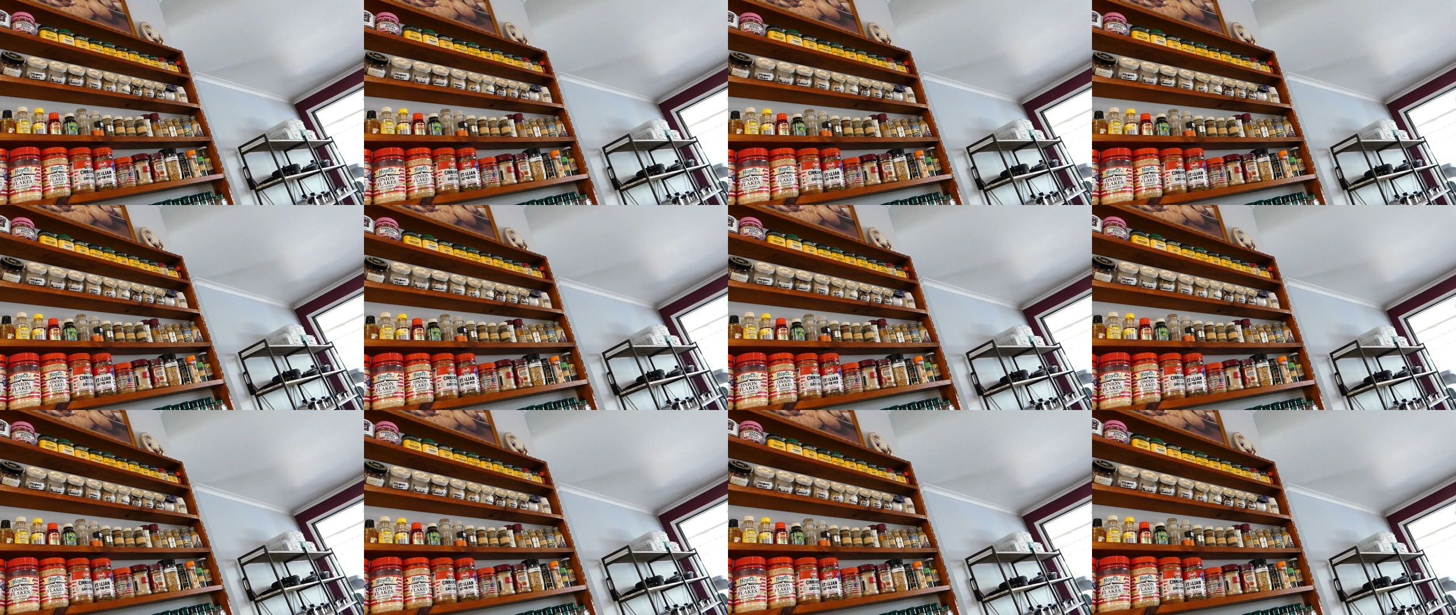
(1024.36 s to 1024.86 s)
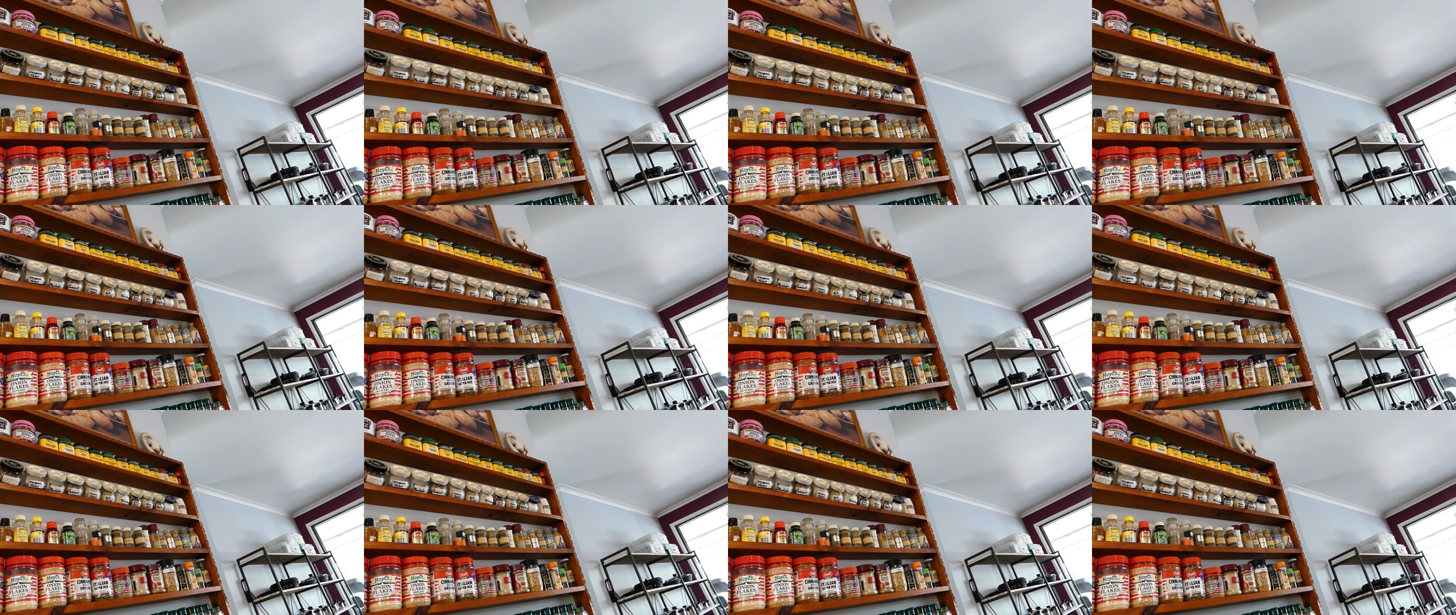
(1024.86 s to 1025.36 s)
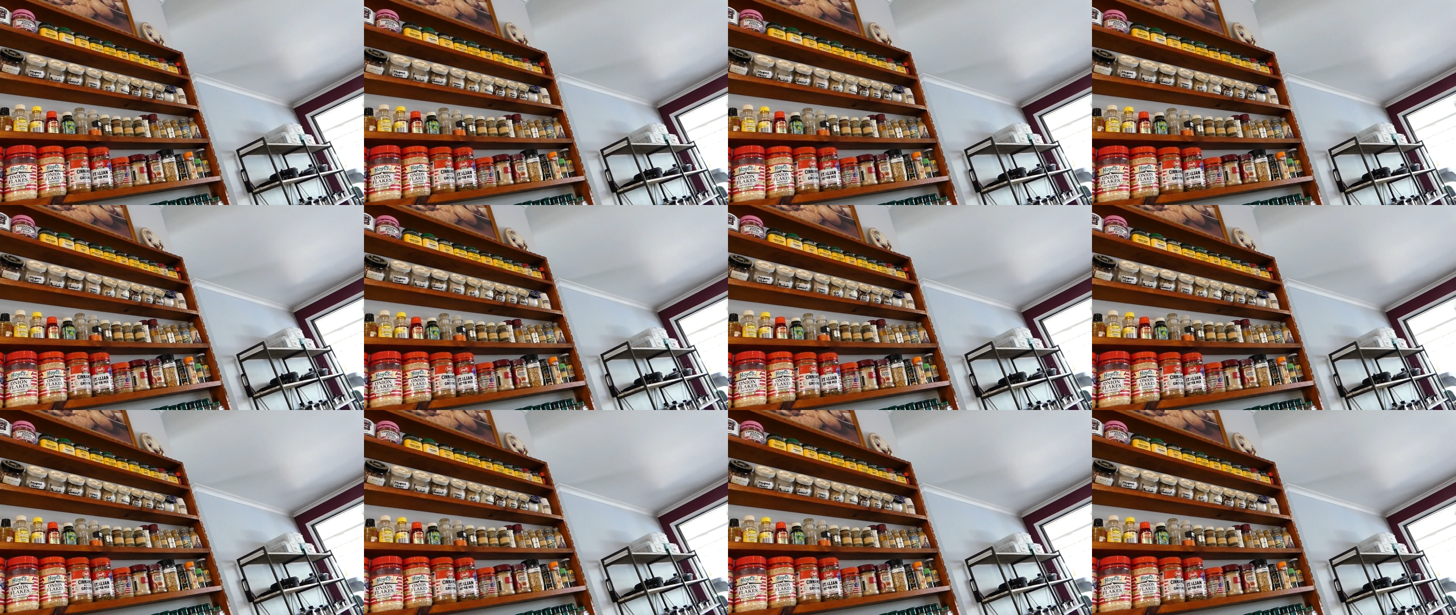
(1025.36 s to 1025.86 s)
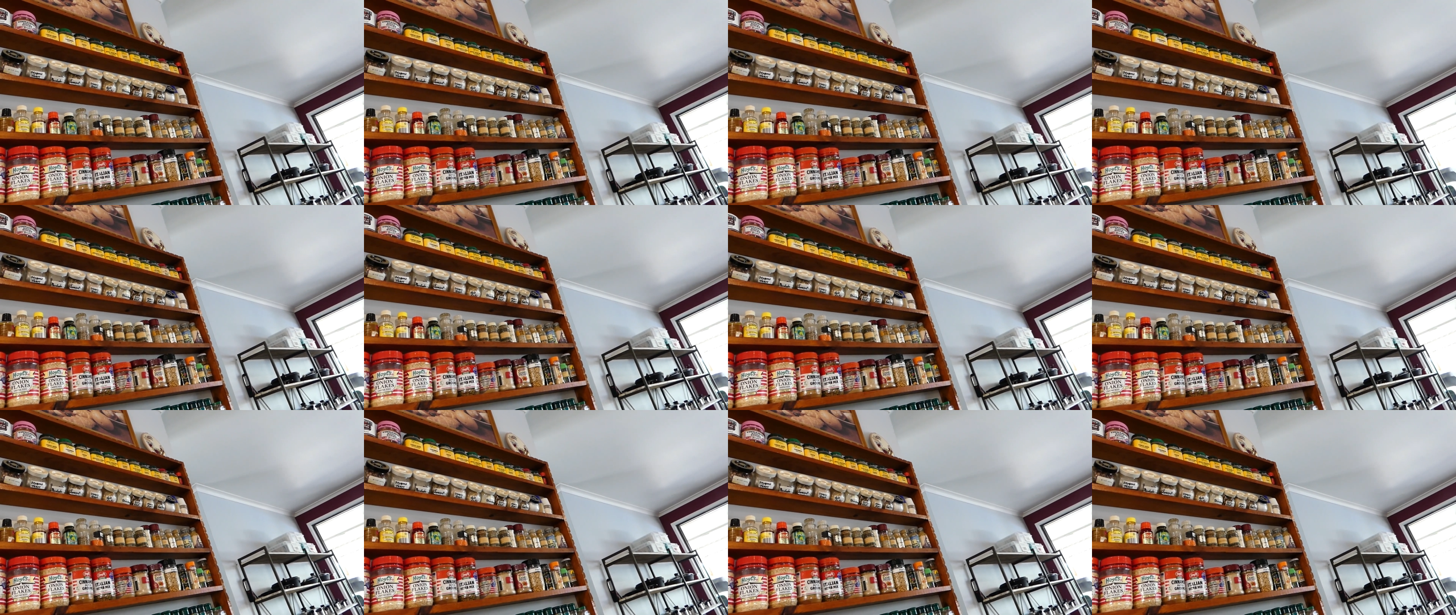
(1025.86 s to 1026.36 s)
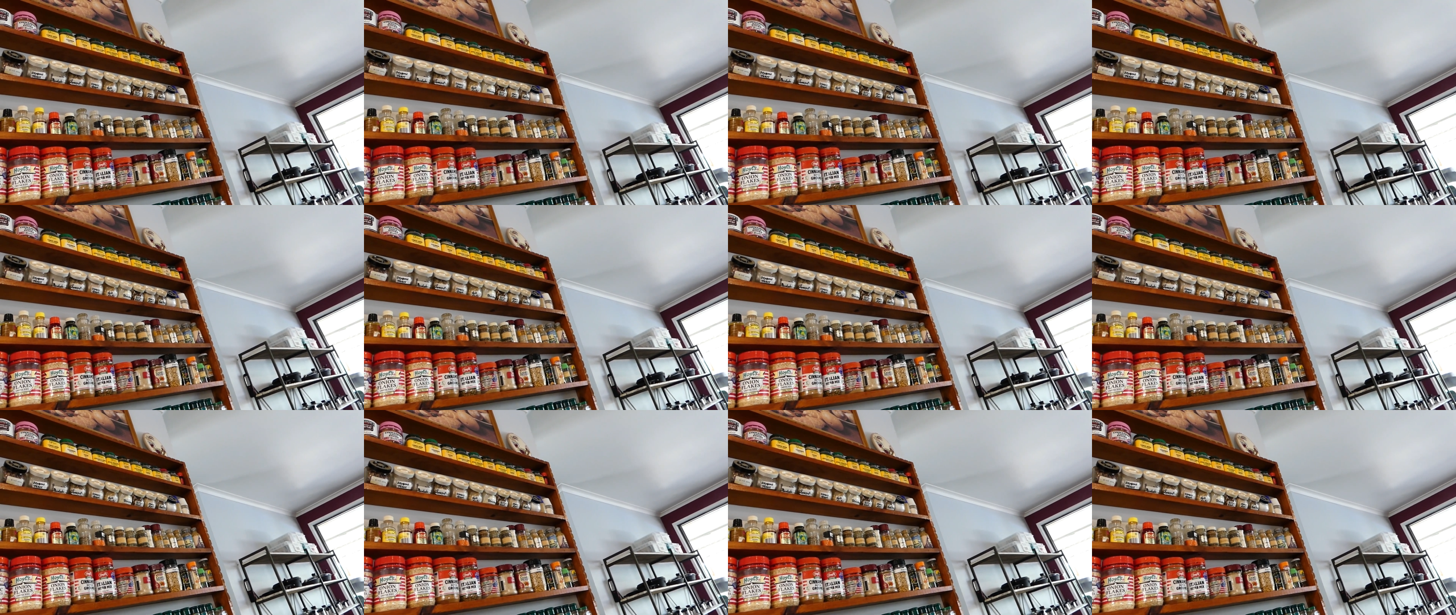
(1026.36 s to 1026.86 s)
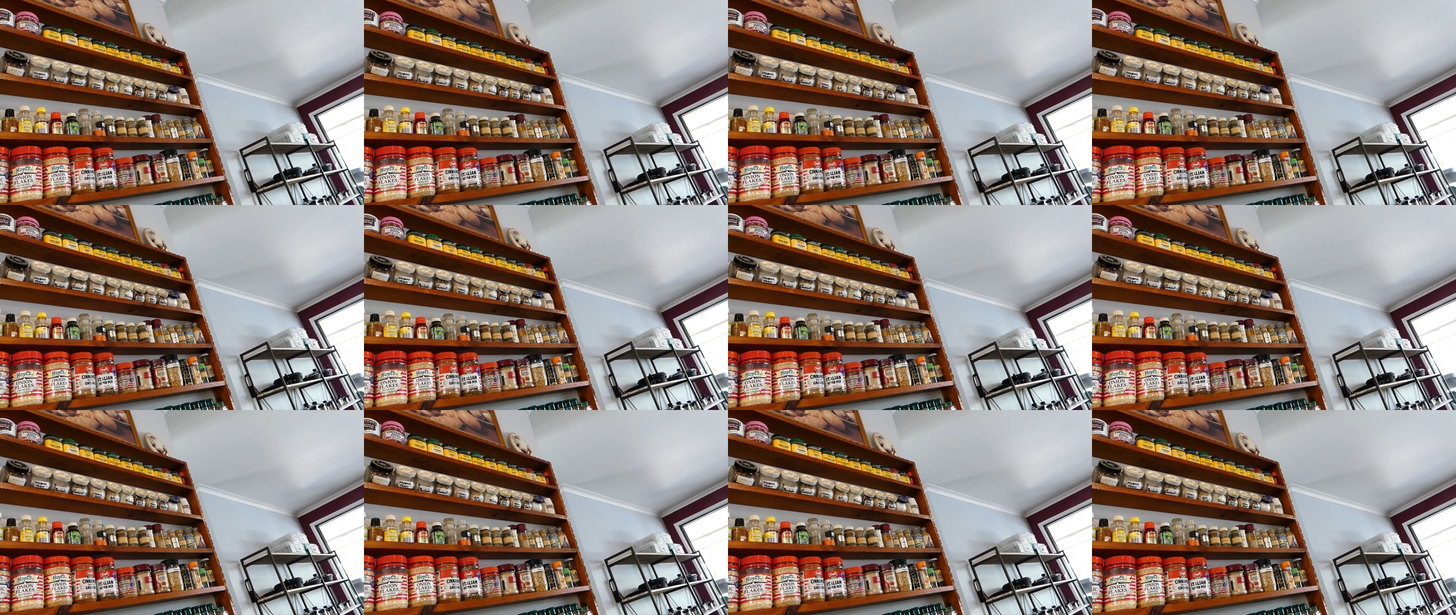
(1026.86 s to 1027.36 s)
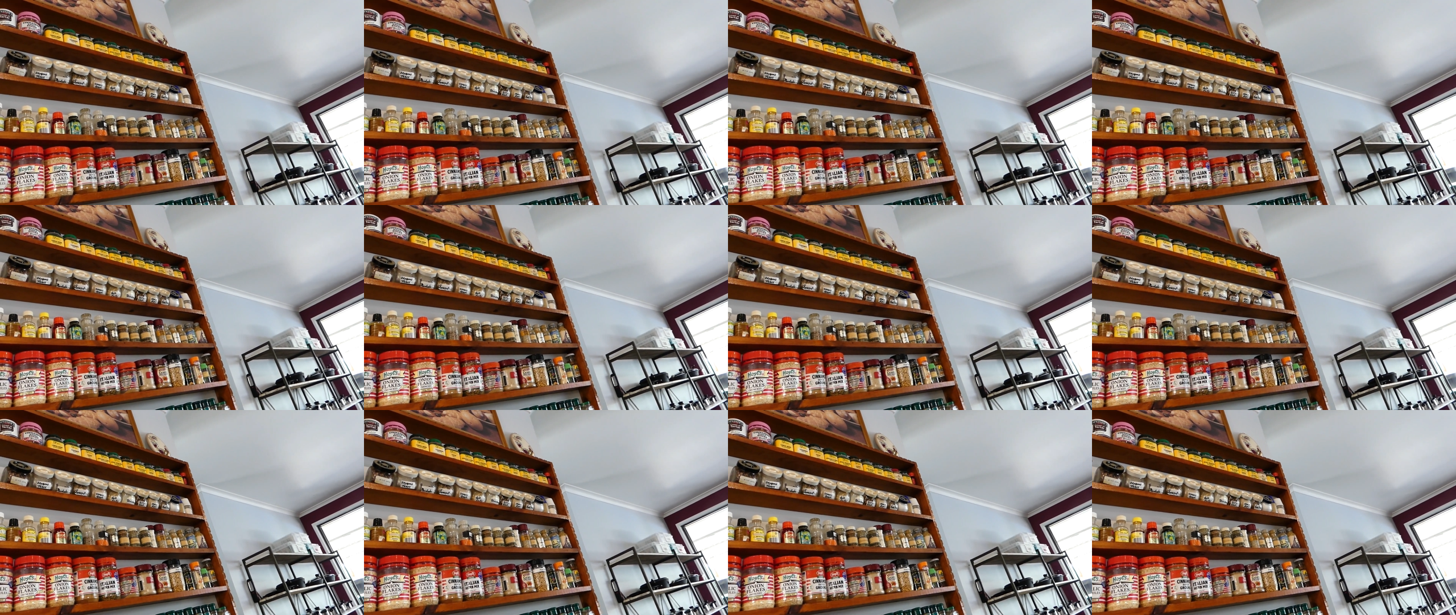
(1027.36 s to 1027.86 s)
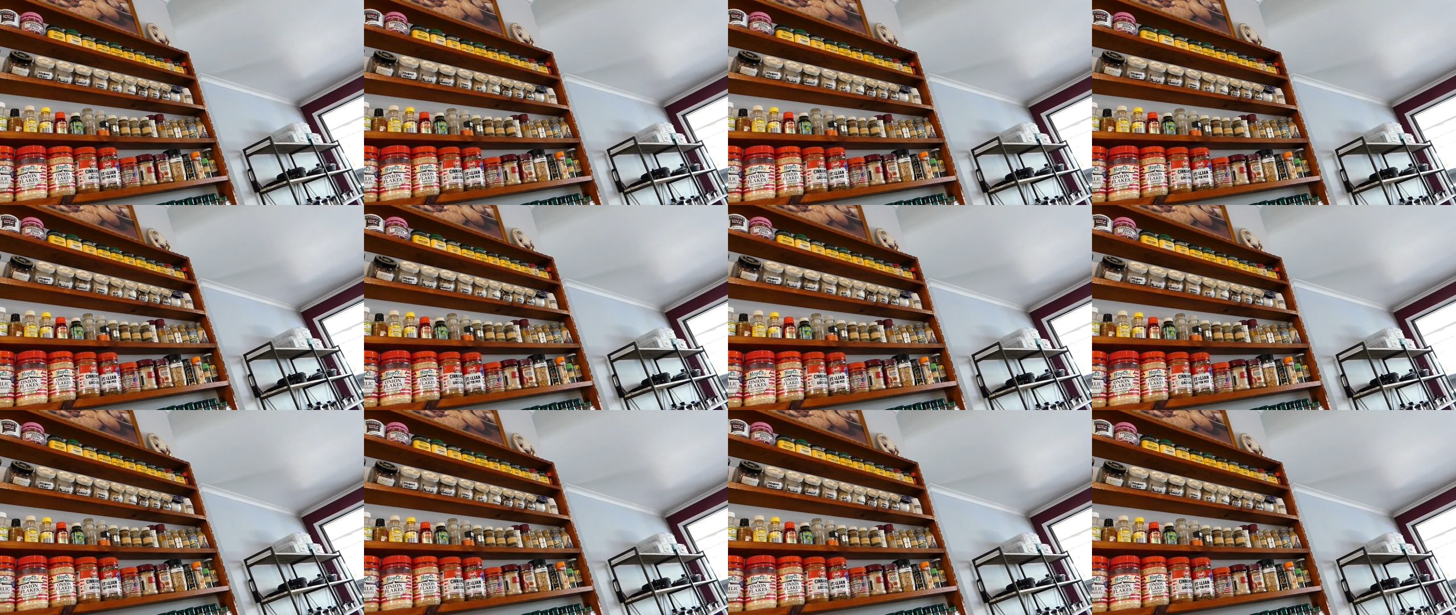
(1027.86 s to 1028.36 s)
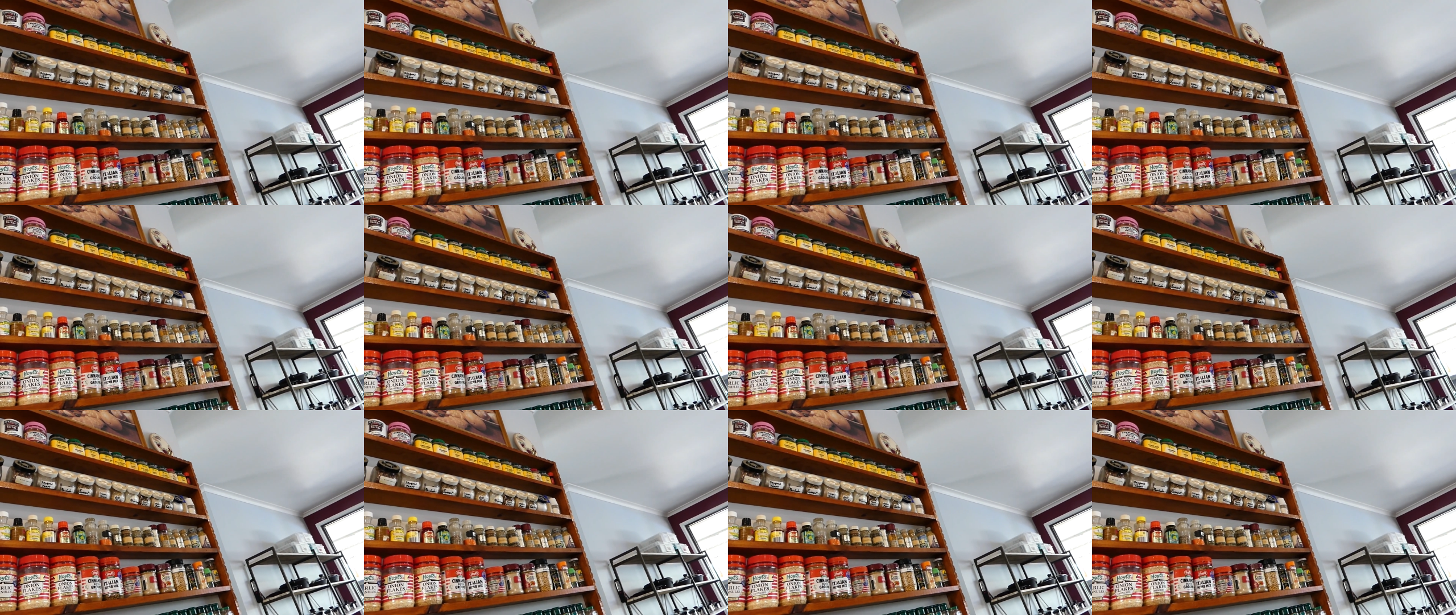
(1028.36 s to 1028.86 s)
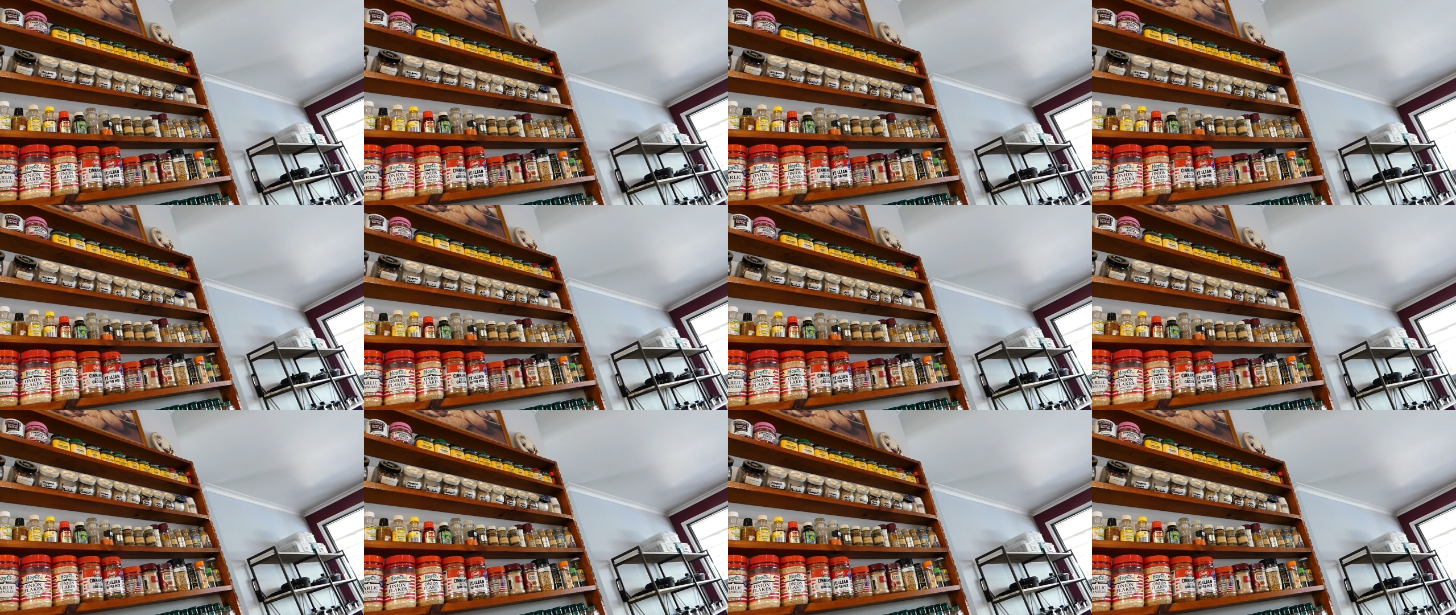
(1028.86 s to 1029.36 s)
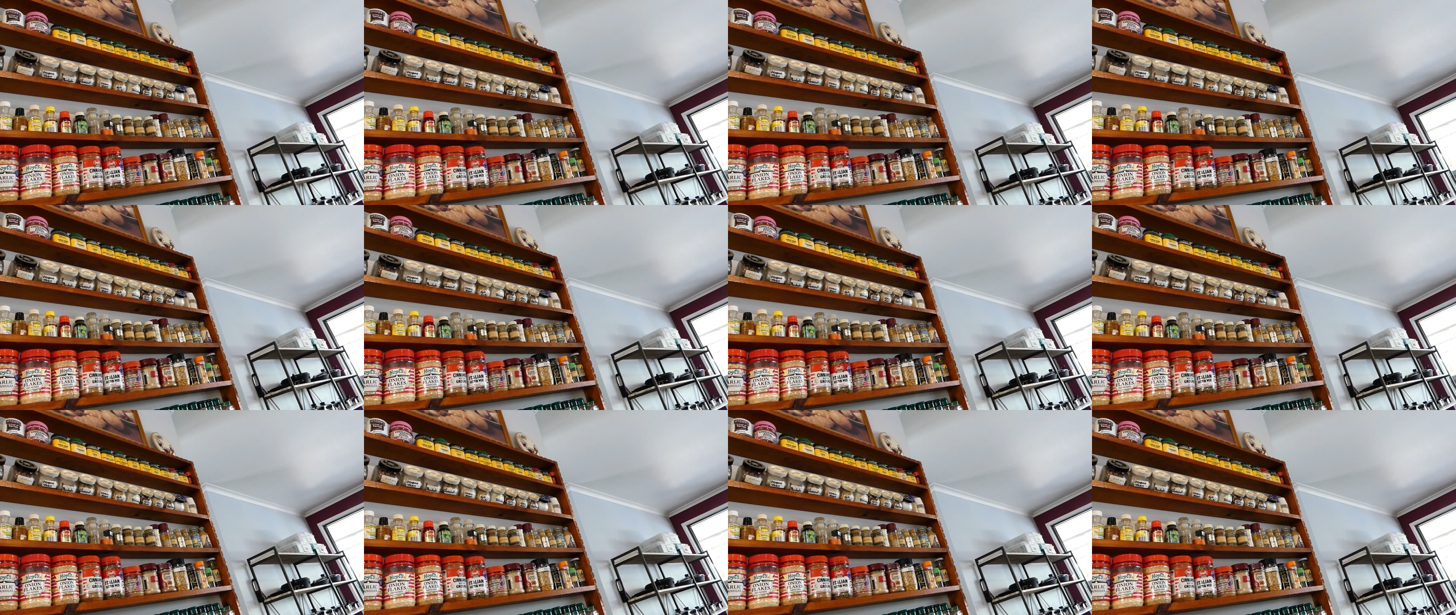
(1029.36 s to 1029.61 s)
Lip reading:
[unreadable: no face in view]